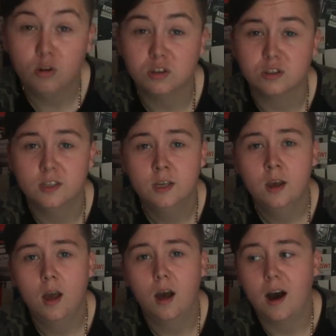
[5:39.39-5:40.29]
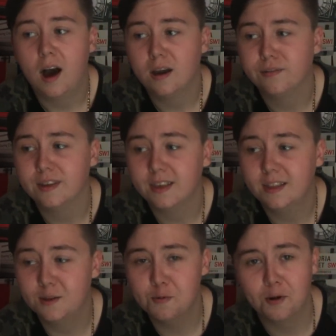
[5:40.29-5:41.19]
Honestly, I
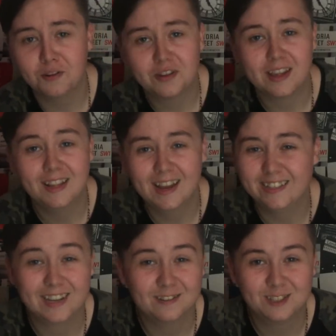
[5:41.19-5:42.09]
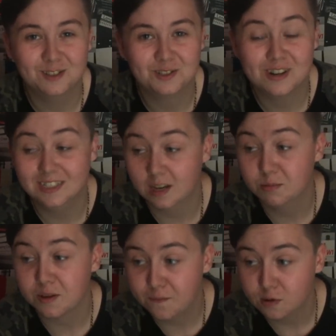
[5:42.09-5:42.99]
think the one thing that sounds so strange that
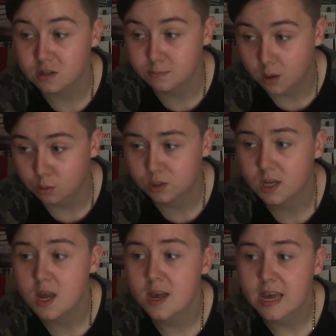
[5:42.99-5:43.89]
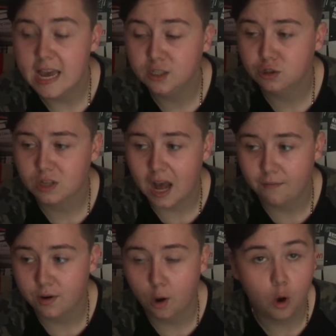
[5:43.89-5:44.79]
I'm looking forward to the most is just
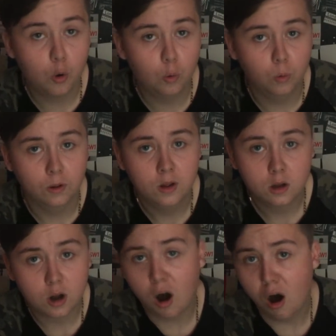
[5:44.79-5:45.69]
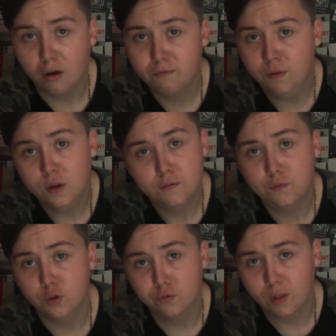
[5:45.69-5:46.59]
having a whole calf
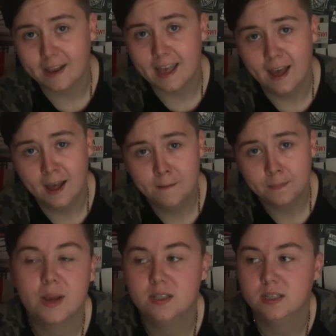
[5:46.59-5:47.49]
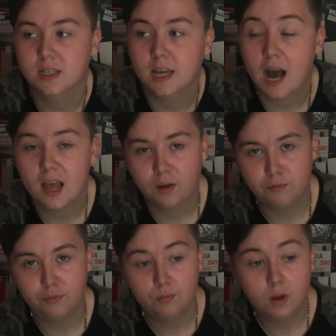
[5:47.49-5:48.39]
full of leg hair. Basically, I
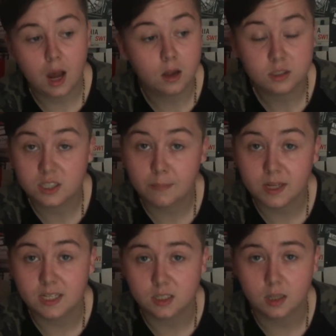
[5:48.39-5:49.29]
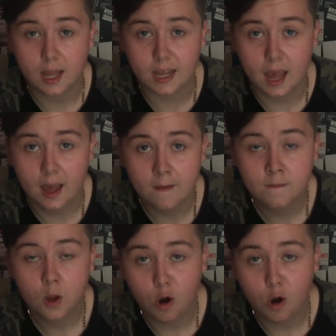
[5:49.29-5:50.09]
have semi-decent leg hair.